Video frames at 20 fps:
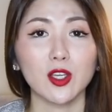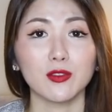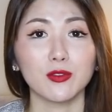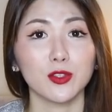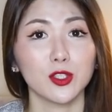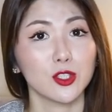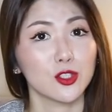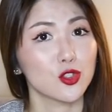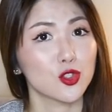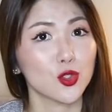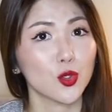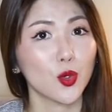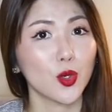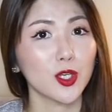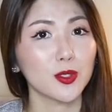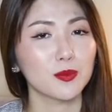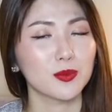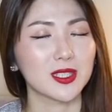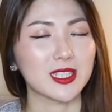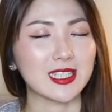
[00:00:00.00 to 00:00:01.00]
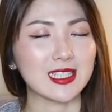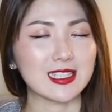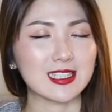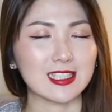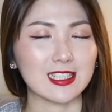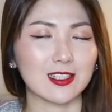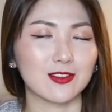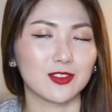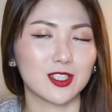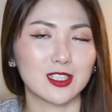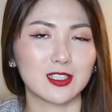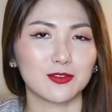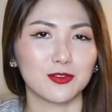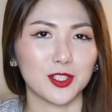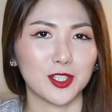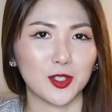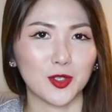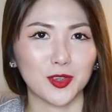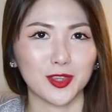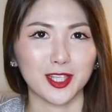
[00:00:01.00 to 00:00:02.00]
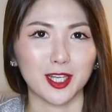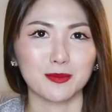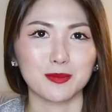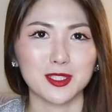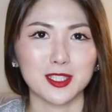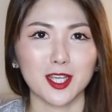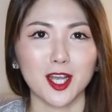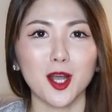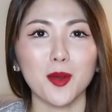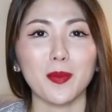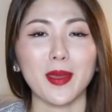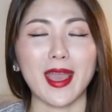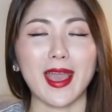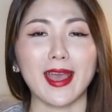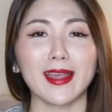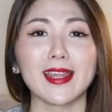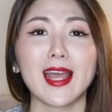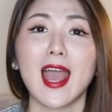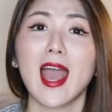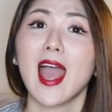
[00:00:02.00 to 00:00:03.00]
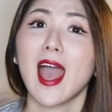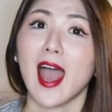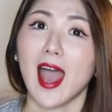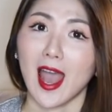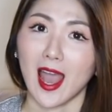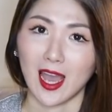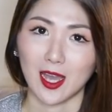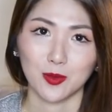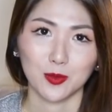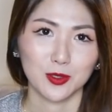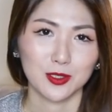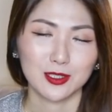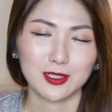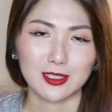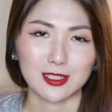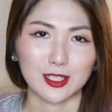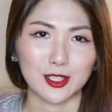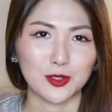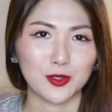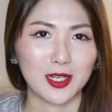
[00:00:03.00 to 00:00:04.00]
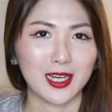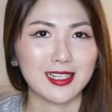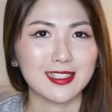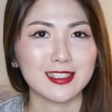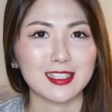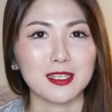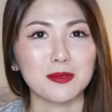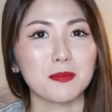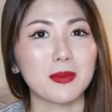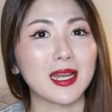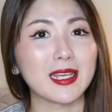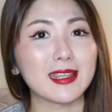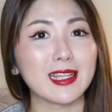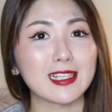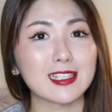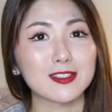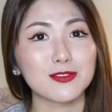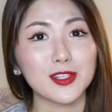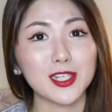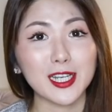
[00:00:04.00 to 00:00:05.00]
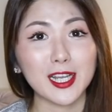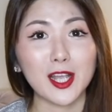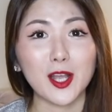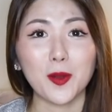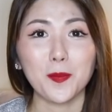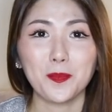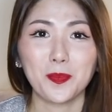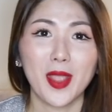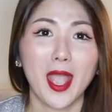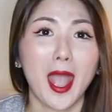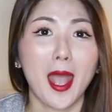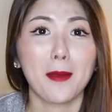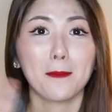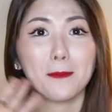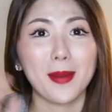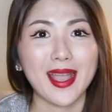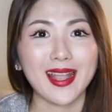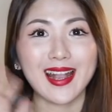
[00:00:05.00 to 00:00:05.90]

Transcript: If you enjoyed, please give this video a thumbs up, and I will see you guys in my next video.